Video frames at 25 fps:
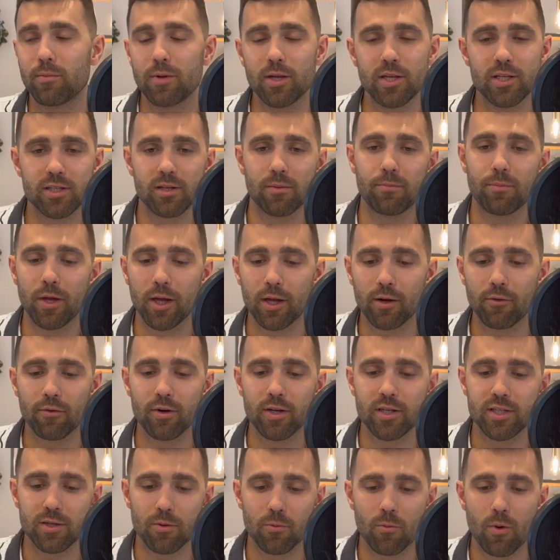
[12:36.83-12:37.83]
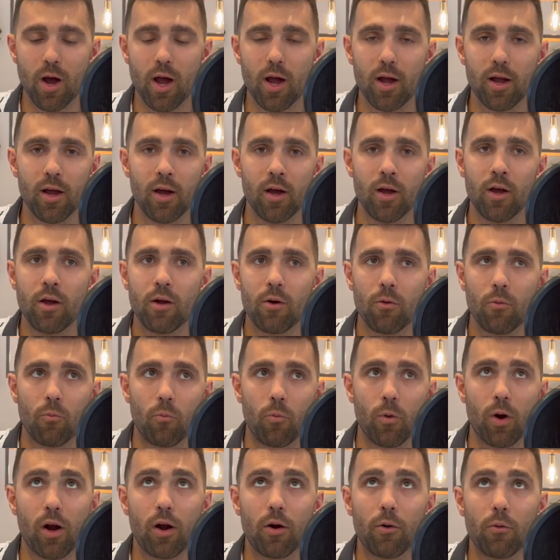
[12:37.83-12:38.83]
He's a big reason why
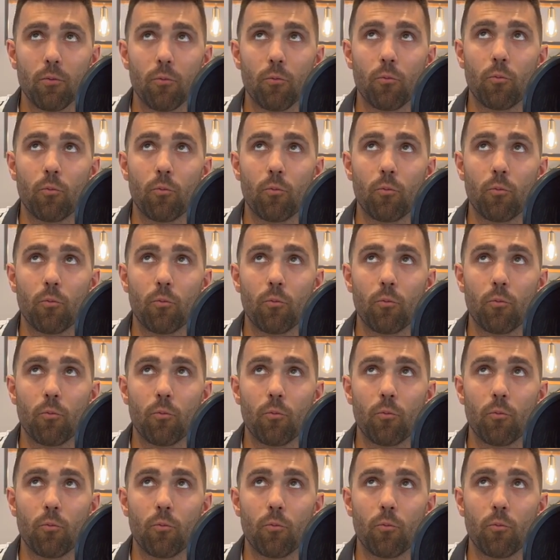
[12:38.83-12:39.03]
where